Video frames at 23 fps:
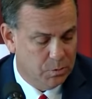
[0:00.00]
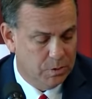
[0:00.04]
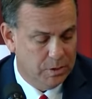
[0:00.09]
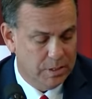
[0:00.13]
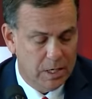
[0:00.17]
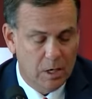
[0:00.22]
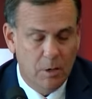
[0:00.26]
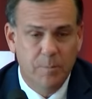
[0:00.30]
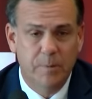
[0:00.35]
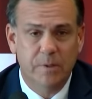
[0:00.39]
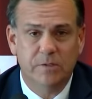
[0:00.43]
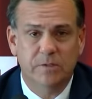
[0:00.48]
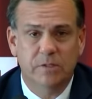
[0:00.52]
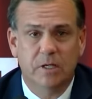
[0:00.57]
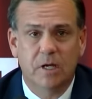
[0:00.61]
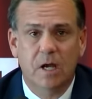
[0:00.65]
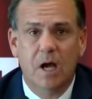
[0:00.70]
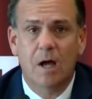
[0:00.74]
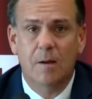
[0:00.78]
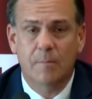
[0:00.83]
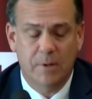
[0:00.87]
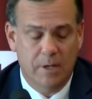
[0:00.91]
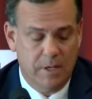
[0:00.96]
will help us
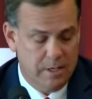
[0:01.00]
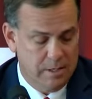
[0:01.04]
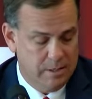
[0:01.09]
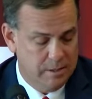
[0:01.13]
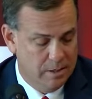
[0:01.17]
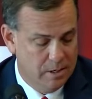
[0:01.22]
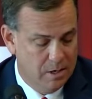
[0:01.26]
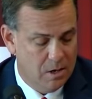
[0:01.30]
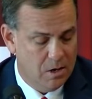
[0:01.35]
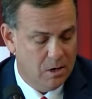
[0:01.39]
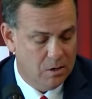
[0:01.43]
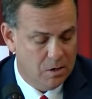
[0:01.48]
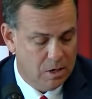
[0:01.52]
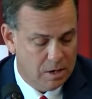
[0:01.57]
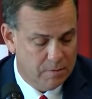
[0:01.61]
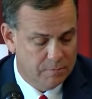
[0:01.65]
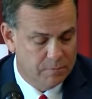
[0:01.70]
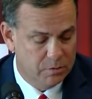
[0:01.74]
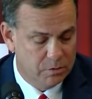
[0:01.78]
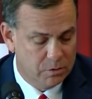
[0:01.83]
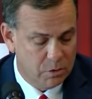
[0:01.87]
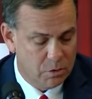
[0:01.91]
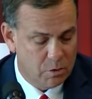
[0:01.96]
accommodate our
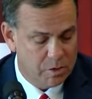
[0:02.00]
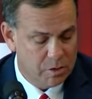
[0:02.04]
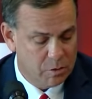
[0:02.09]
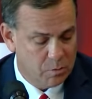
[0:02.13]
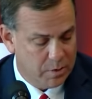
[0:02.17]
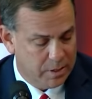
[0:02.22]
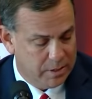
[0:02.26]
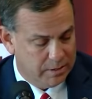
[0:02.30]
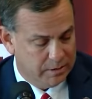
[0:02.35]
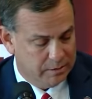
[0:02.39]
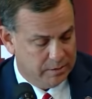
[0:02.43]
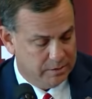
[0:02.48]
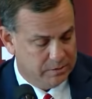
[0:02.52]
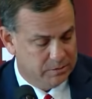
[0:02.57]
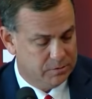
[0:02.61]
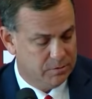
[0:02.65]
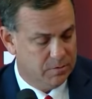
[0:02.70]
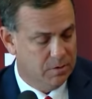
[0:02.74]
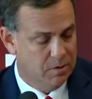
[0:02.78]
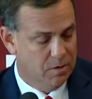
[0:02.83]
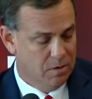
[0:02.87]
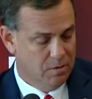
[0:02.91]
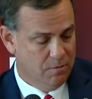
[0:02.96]
ever-growing waiting
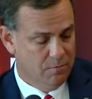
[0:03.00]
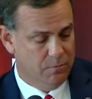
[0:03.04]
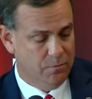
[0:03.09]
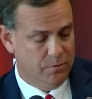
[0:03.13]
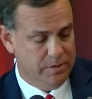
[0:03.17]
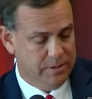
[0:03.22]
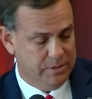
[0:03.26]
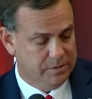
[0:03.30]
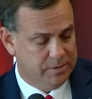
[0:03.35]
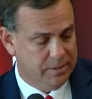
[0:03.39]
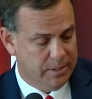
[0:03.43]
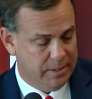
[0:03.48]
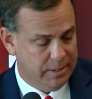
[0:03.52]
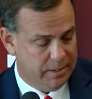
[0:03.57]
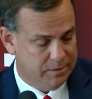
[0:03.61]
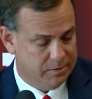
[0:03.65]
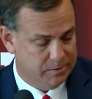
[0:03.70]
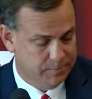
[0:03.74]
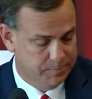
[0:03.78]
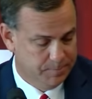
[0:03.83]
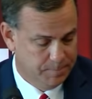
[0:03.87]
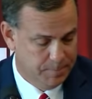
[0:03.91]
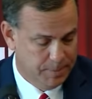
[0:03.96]
list for these
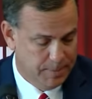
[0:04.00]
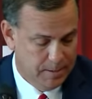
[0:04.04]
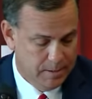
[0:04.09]
tickets.